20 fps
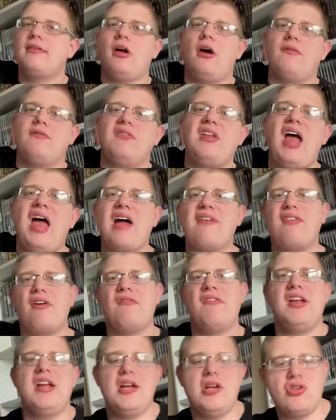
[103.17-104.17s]
of Death, I
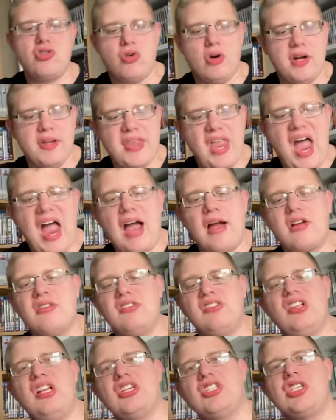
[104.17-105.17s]
really enjoyed that, because
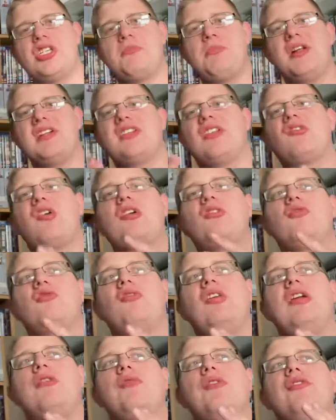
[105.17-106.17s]
it literally splits the title
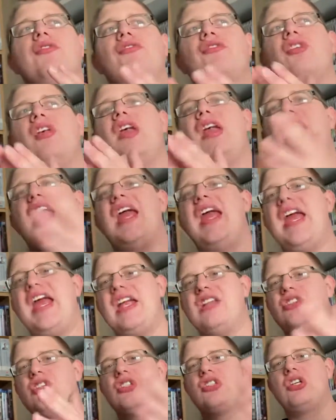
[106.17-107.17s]
sequence
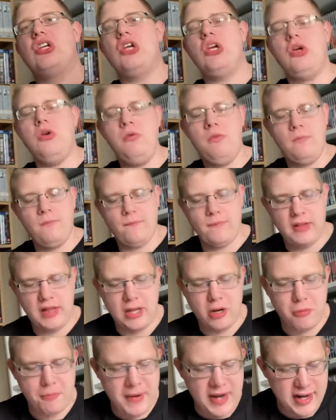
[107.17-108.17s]
into 2
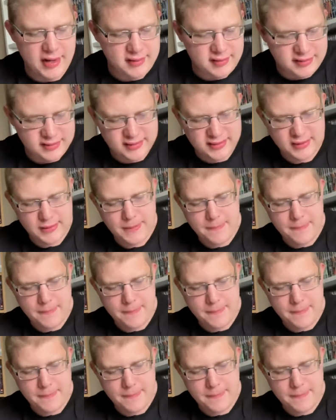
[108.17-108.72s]
little bits.